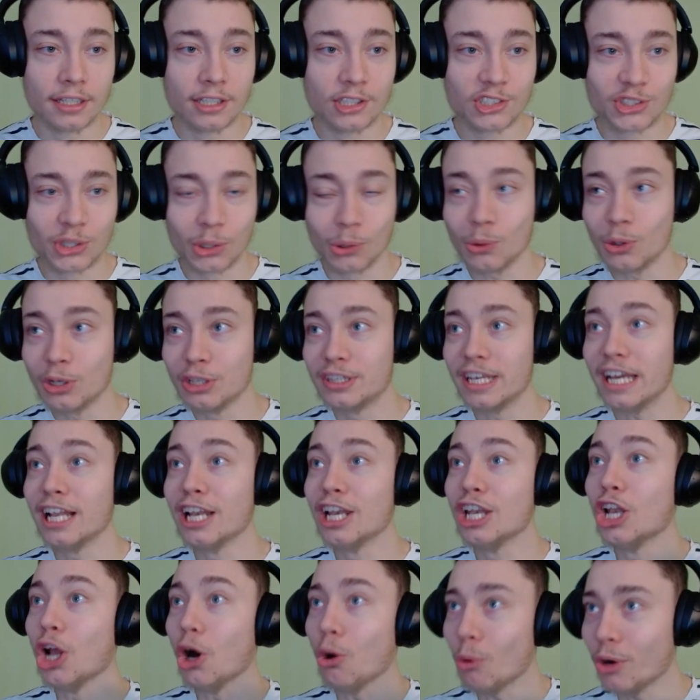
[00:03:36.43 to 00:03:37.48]
So they
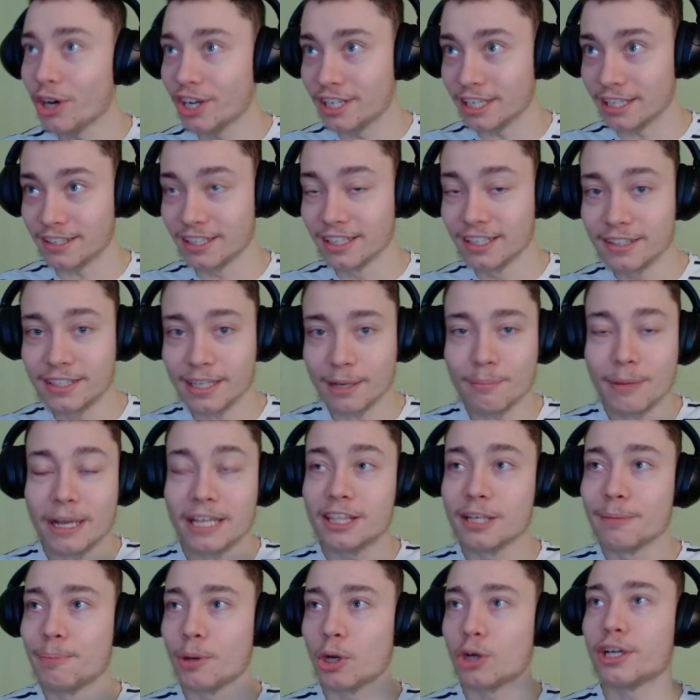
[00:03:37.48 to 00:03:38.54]
lowered it, they made
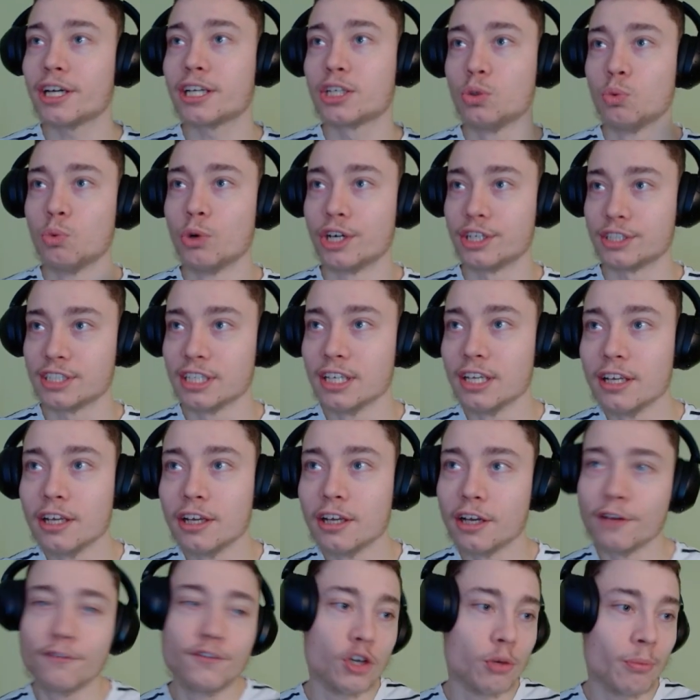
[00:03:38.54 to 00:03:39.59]
the product worse.
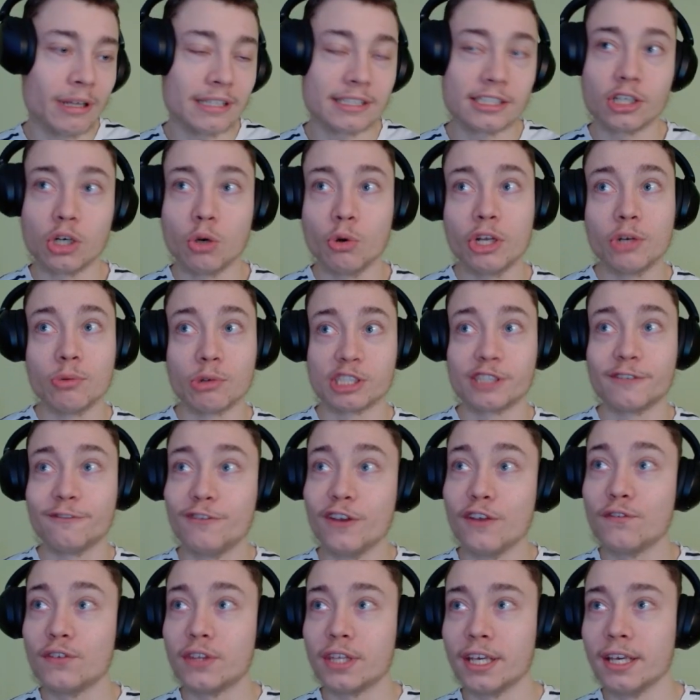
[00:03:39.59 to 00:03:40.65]
A few months ago it was
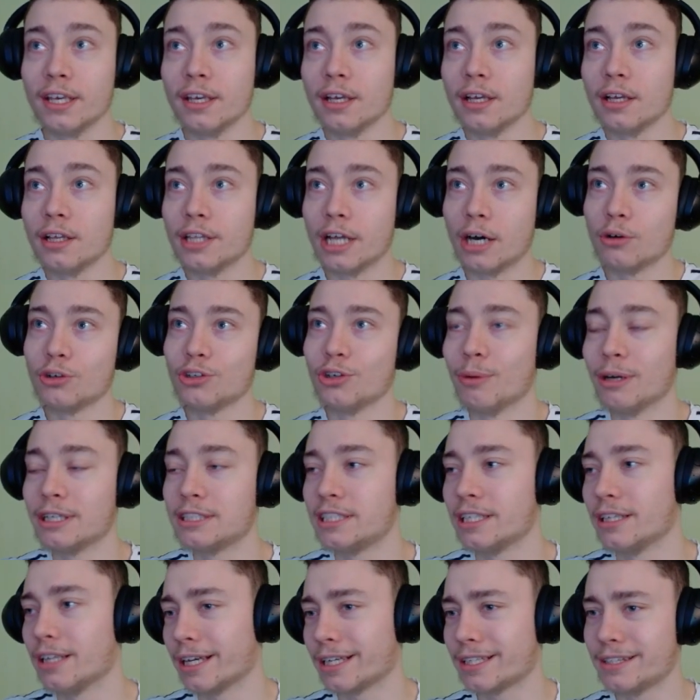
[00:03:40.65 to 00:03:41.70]
fifty, now you might
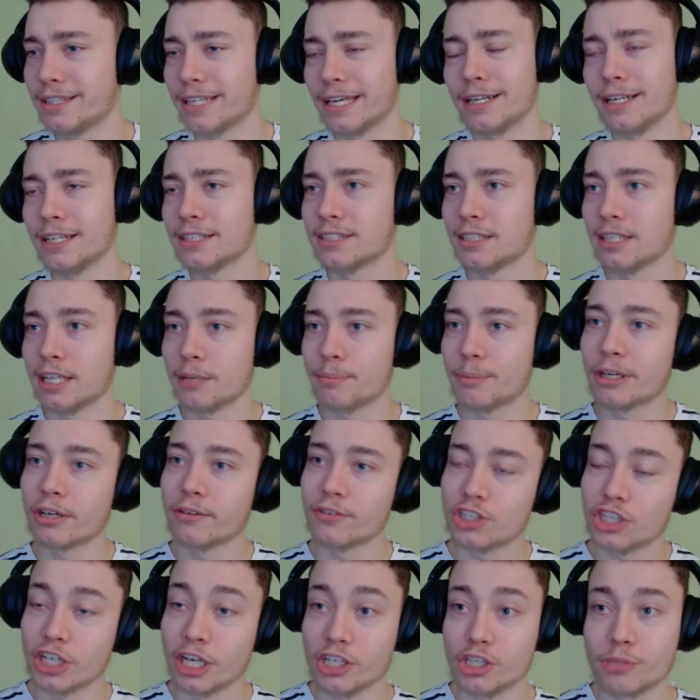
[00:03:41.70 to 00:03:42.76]
say like ten isn't that big of a
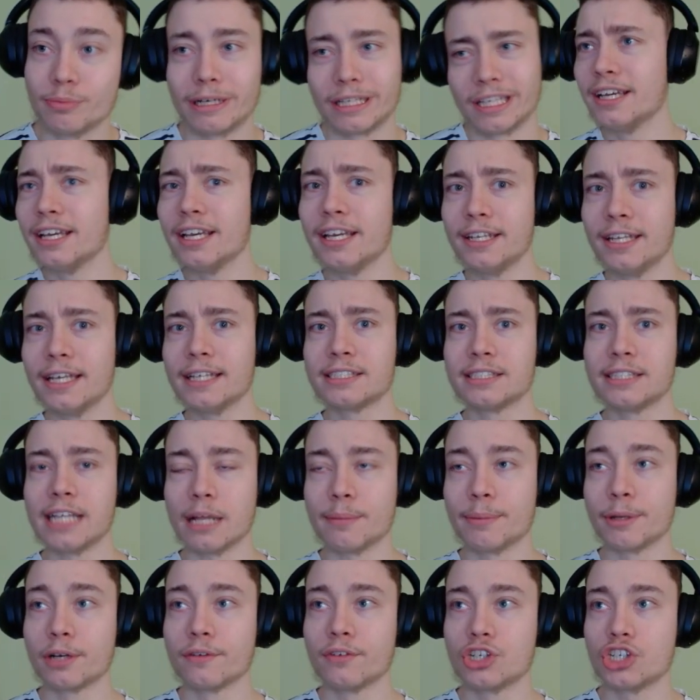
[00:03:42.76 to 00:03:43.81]
change, but it is that
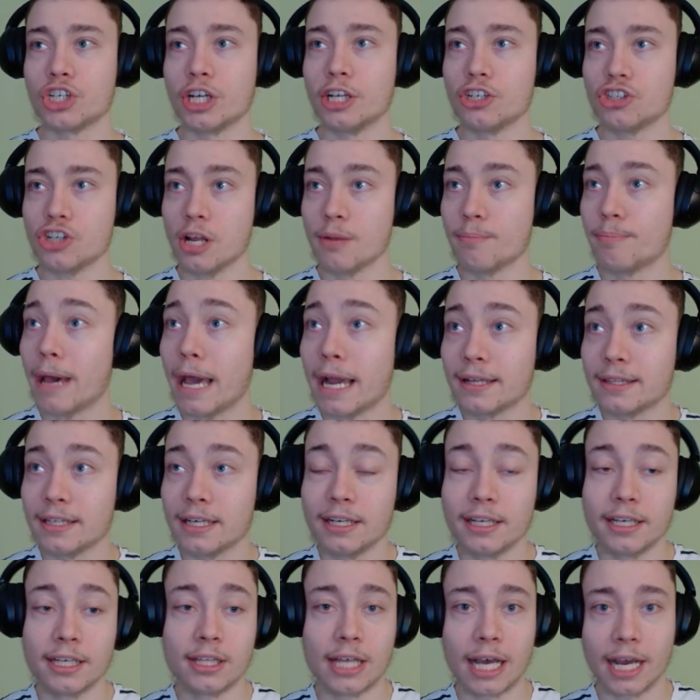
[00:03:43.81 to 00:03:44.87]
big of a change and back
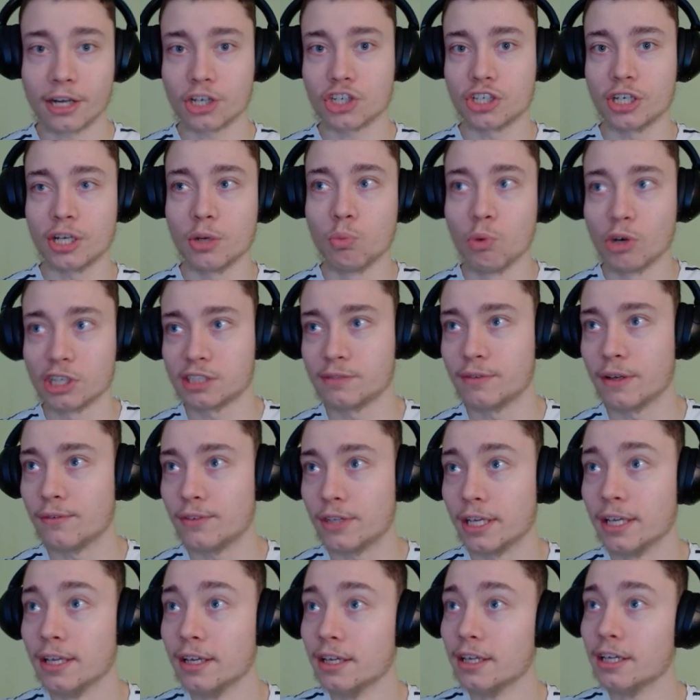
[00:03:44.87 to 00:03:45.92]
then it actually was fifty.